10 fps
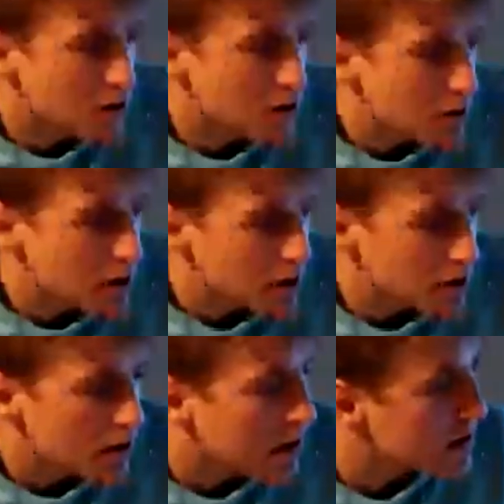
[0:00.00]
there's going to be
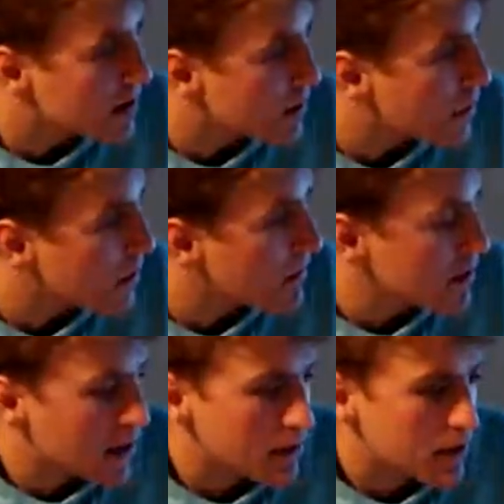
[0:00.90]
certain things that are
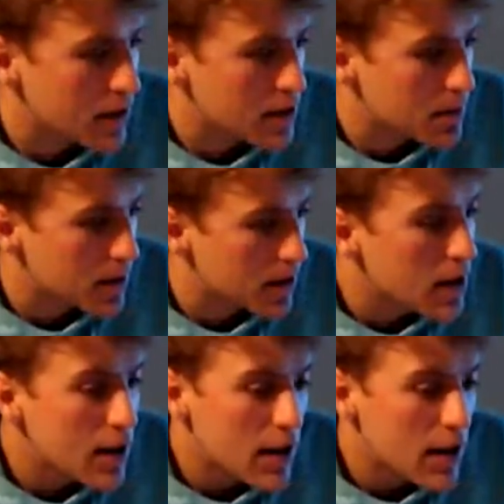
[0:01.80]
permanent after this, but